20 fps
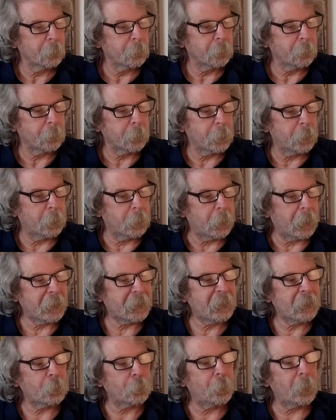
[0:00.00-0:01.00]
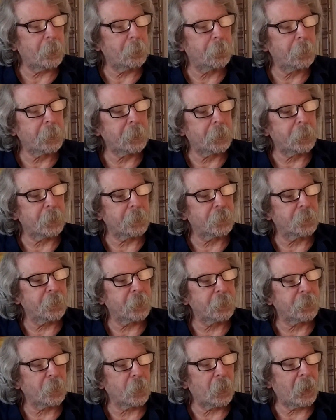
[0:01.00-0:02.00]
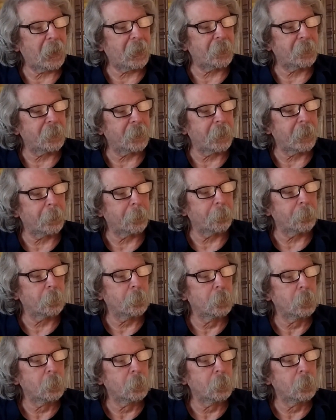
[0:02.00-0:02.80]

Uh, I can't quite read it. It's it's a Latin name.